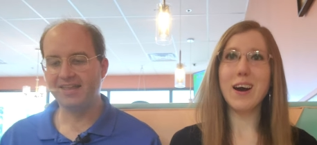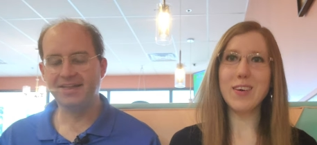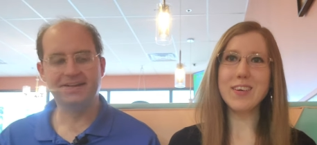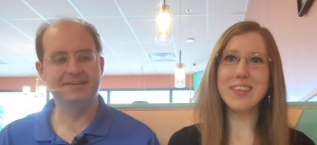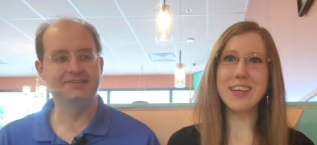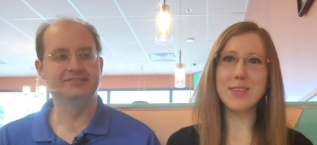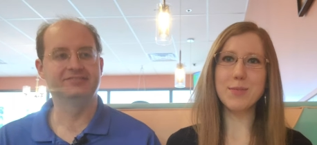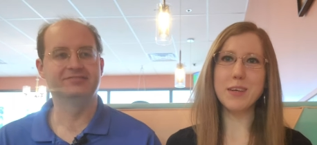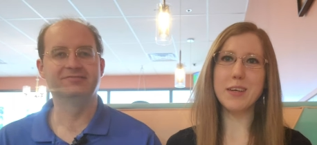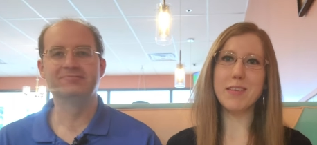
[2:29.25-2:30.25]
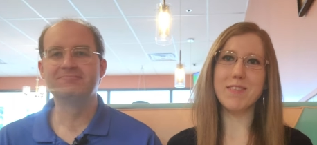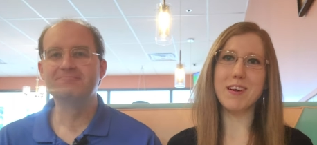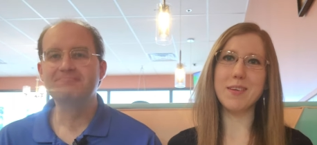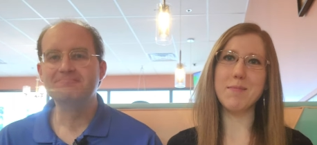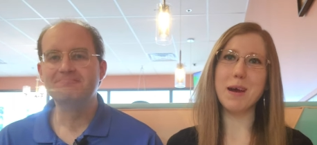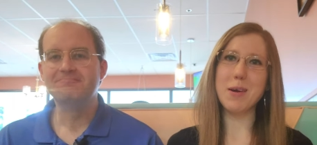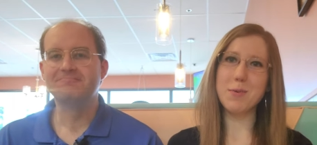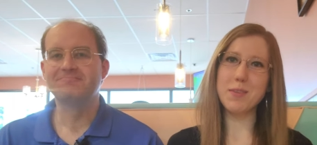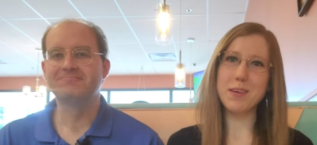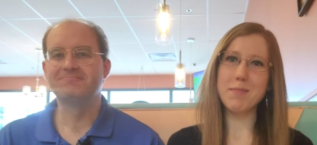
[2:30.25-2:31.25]
Speaker 1: All right, guys, we're now finally back with
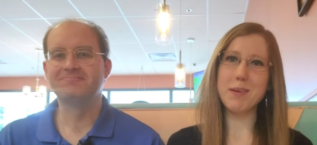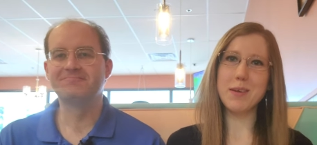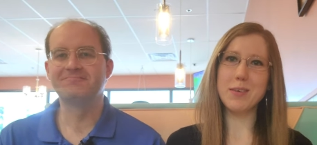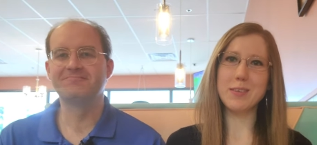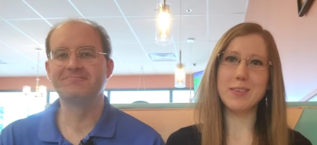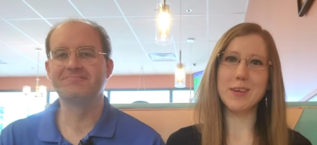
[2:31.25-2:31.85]
our meal. So